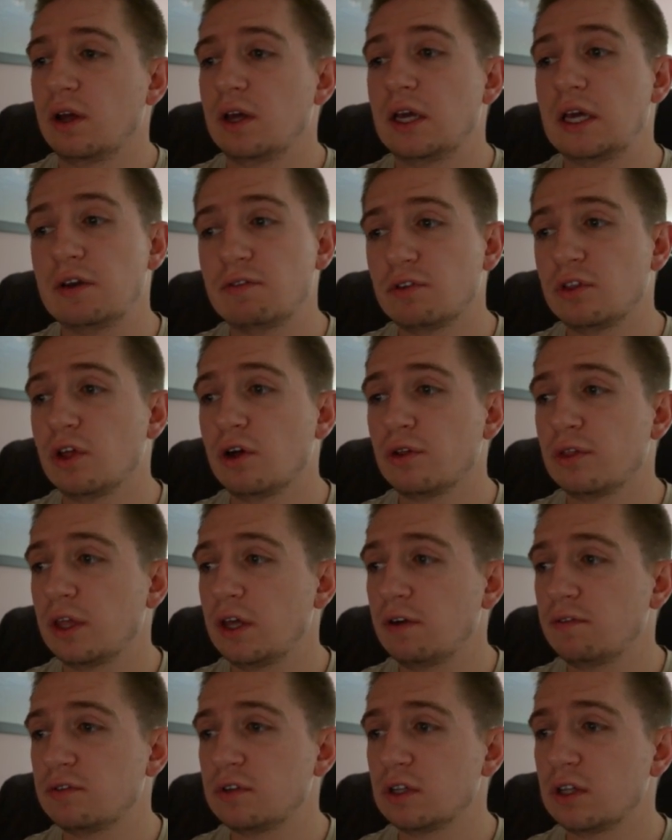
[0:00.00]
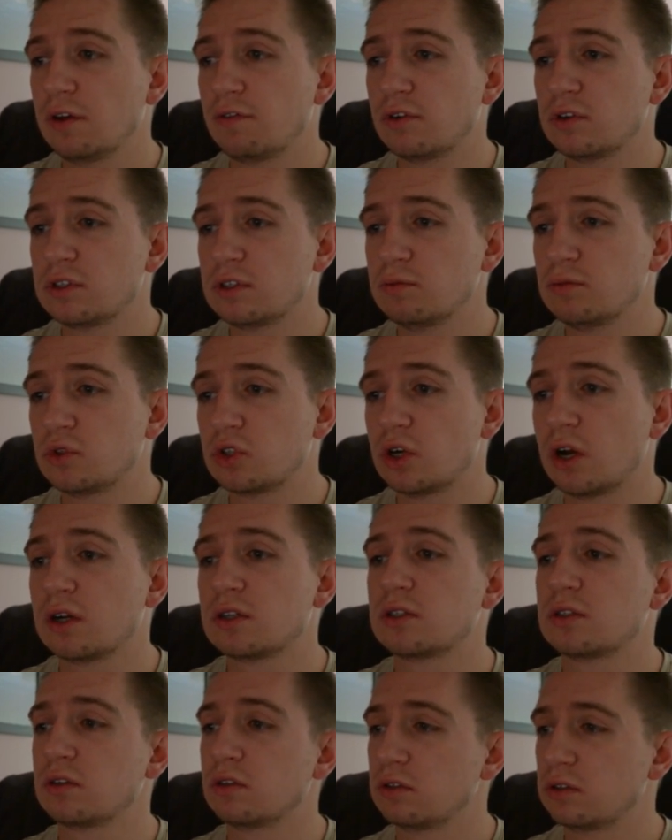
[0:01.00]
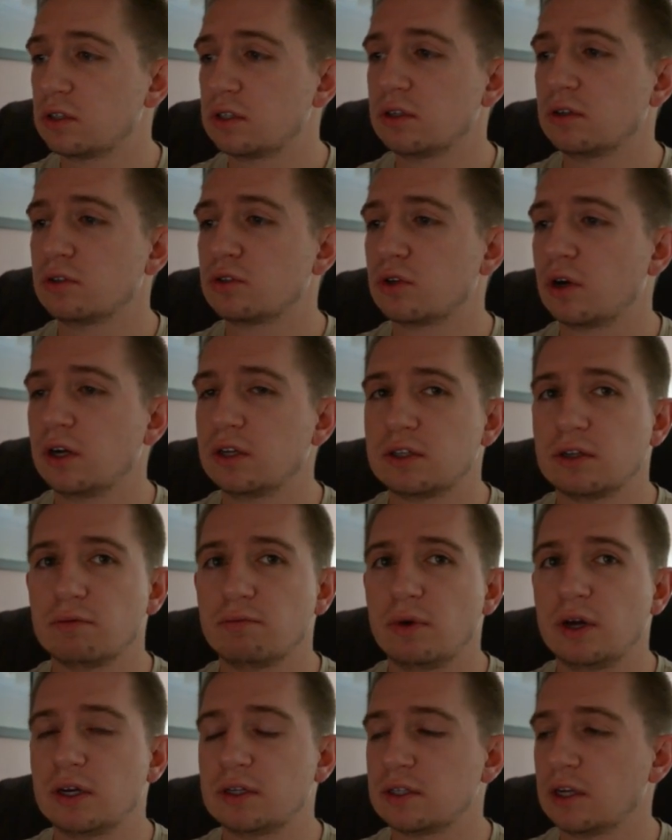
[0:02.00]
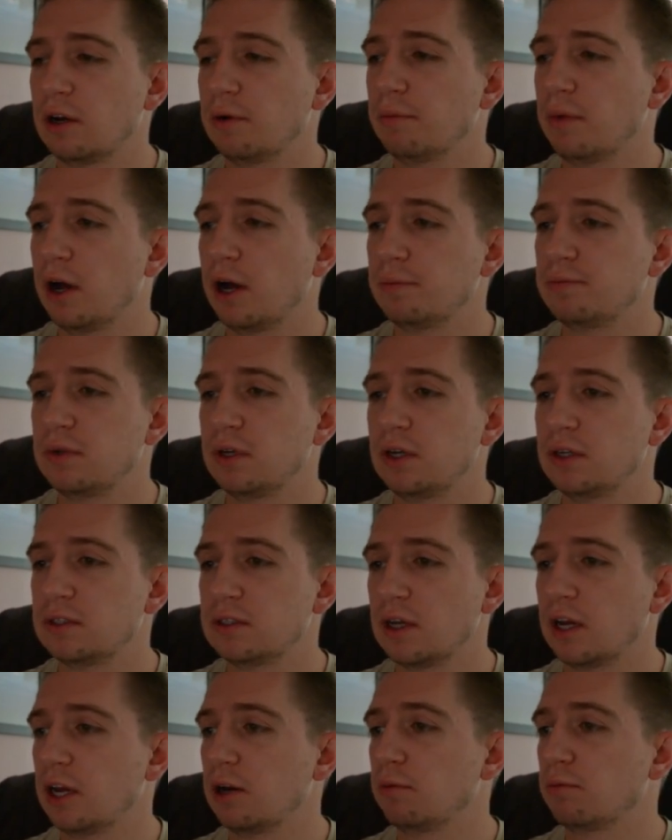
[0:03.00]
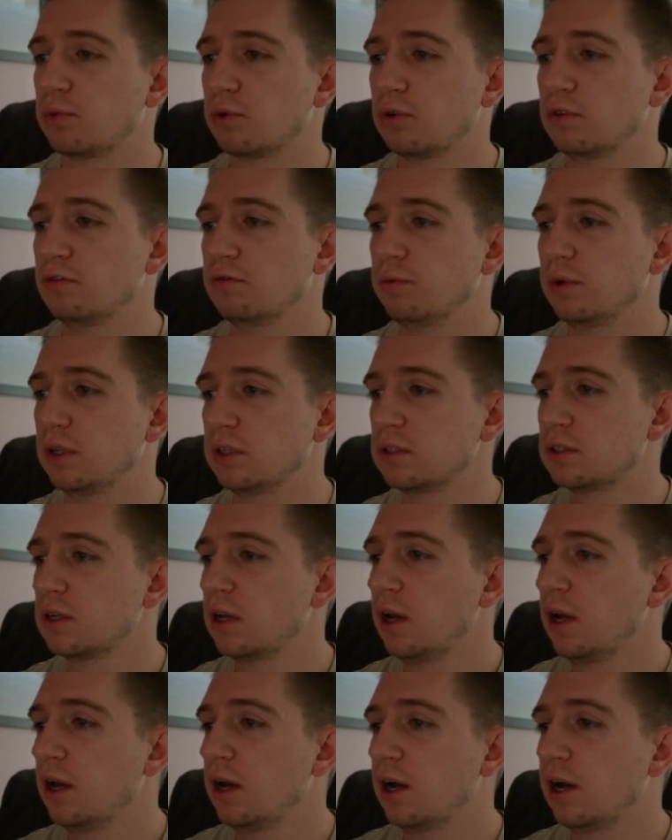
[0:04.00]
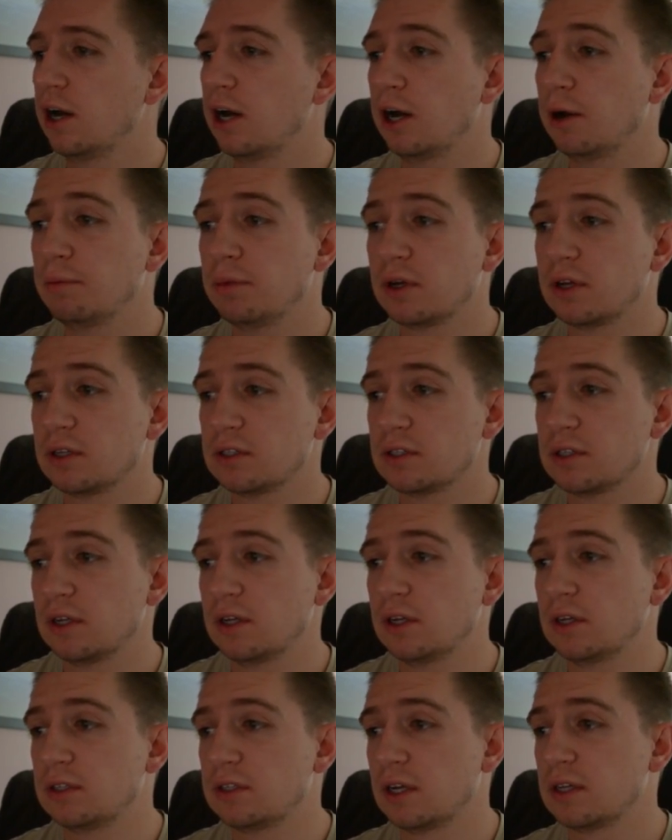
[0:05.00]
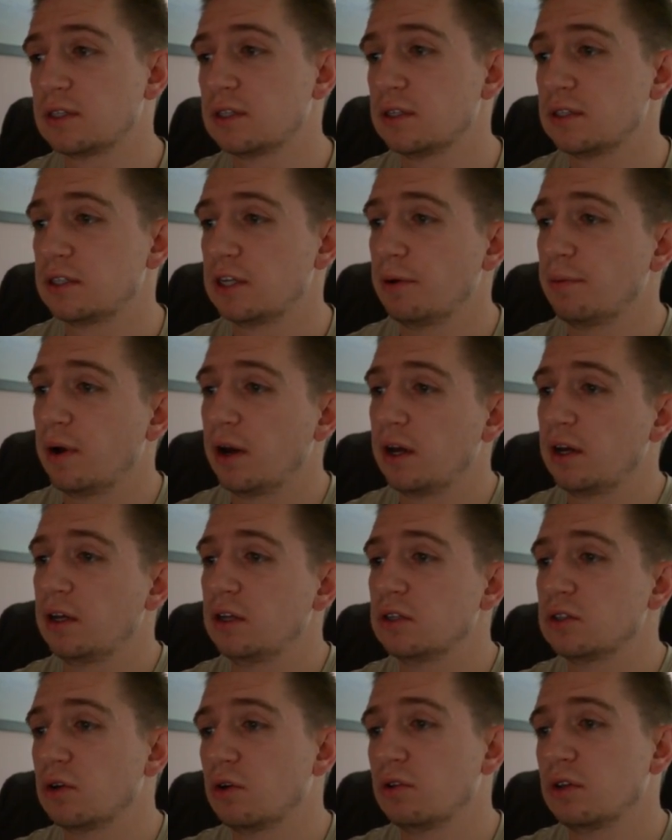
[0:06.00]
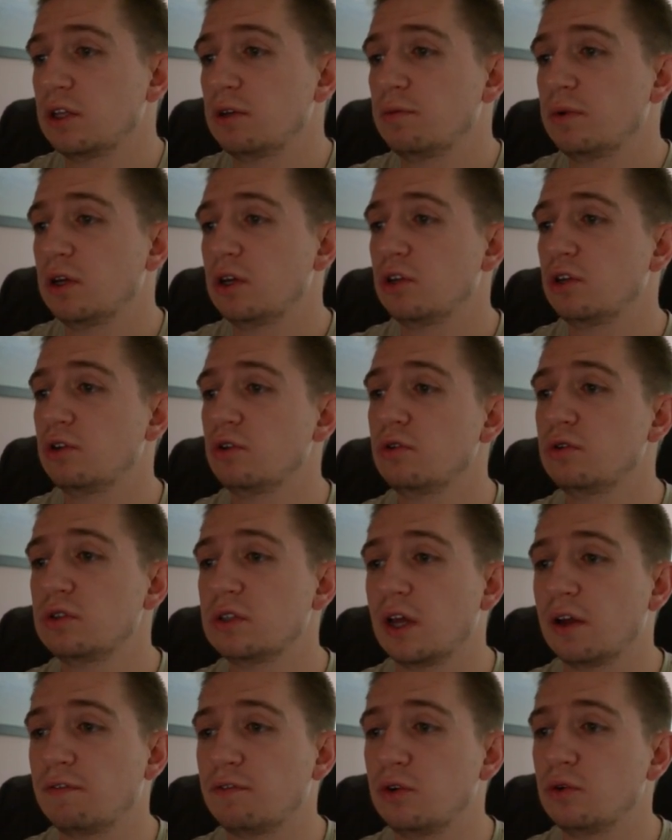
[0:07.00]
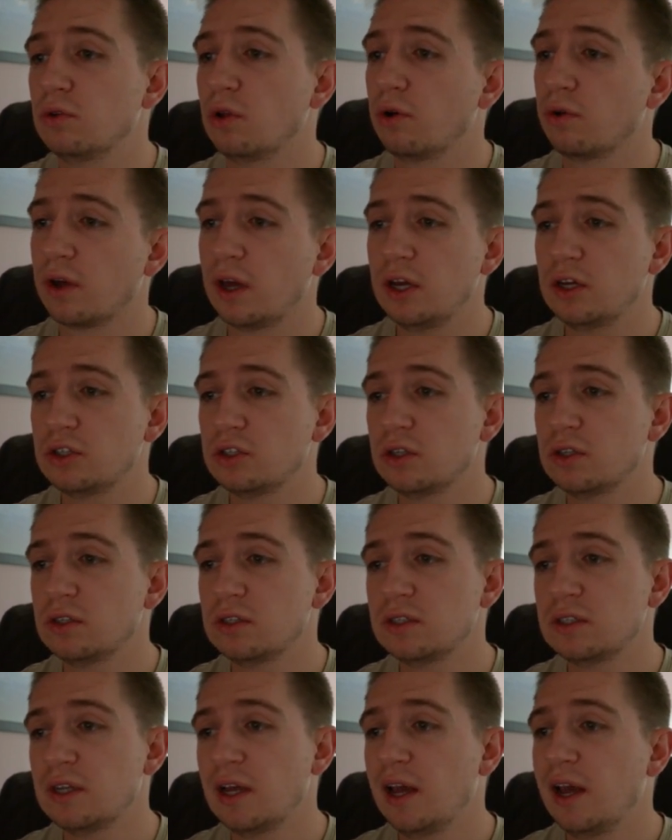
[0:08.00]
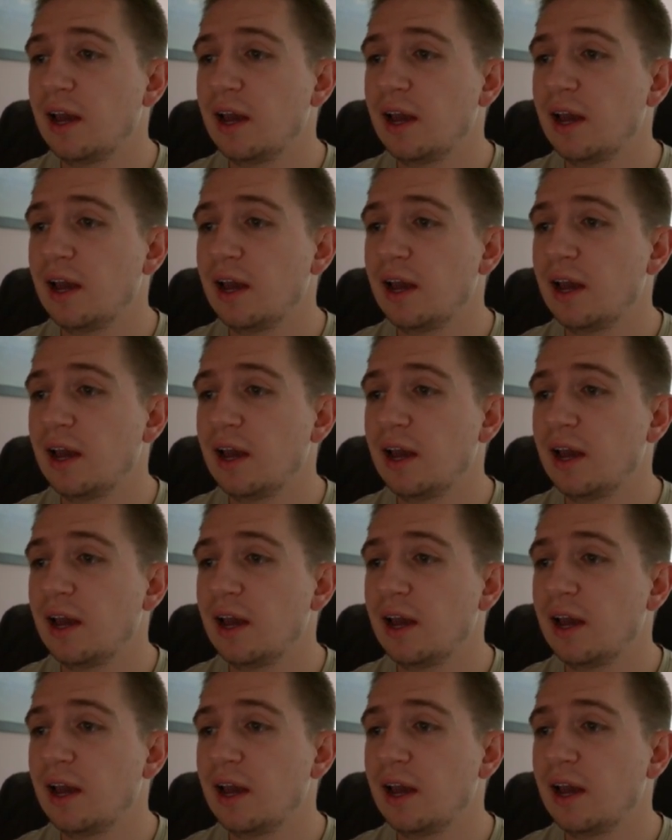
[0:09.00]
even though they've delivered some trucks, they're still trying to make some updates and improvements. Because the Tesla Semi is only being used at few locations